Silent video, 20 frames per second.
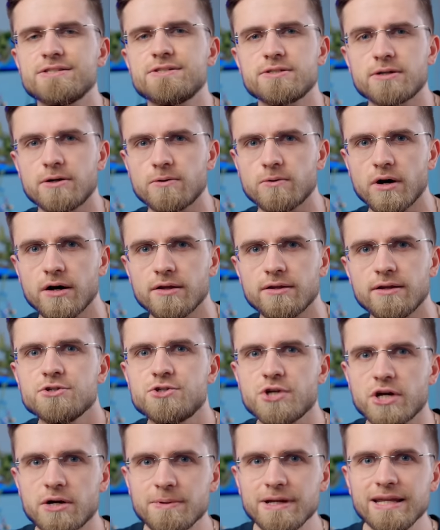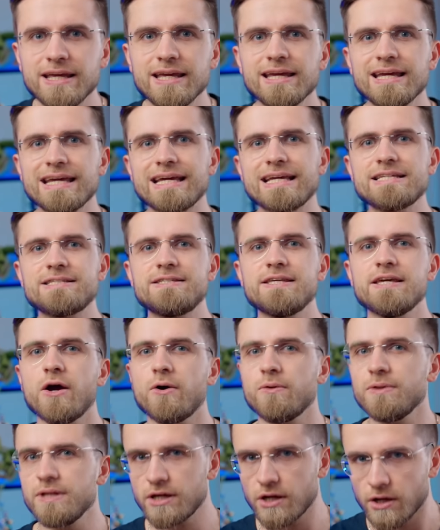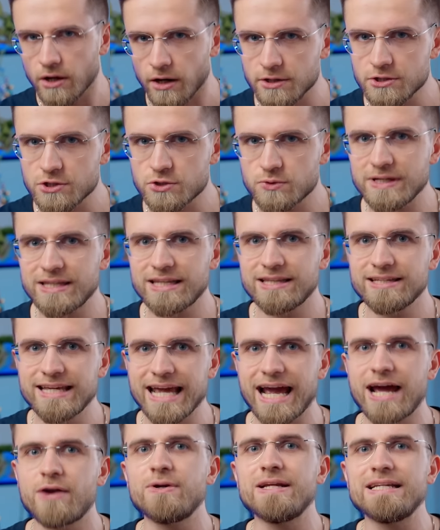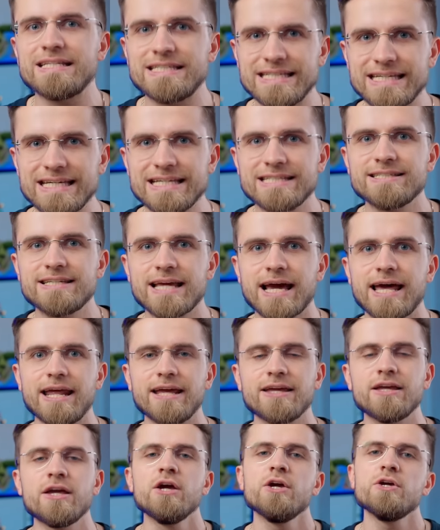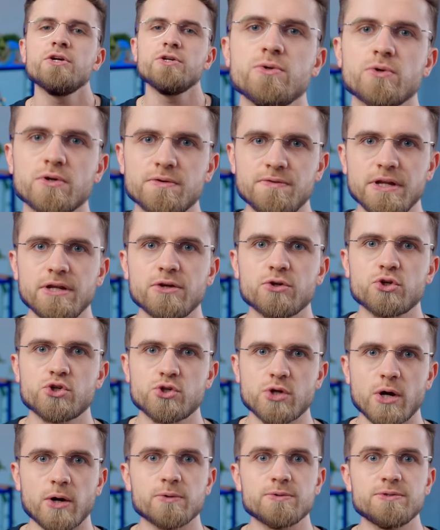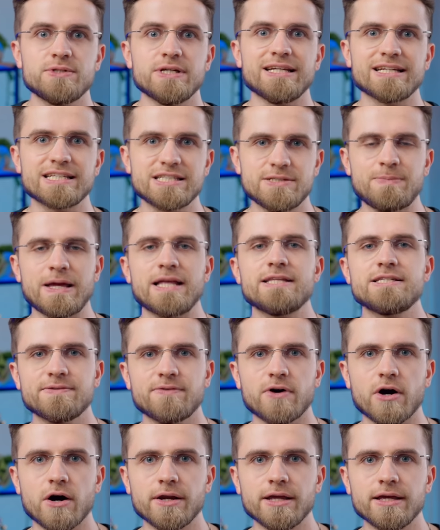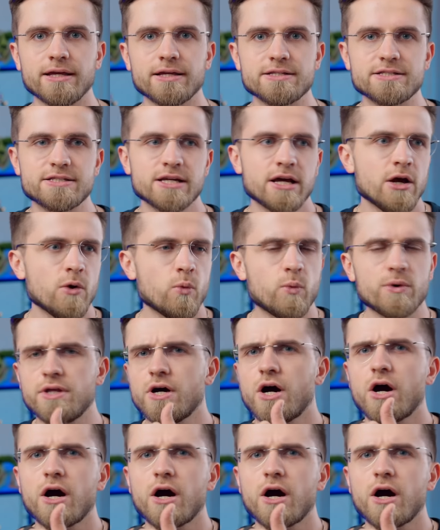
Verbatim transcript: so on. Germany is the only country that guarantees getting your videos shown to an expensive audience with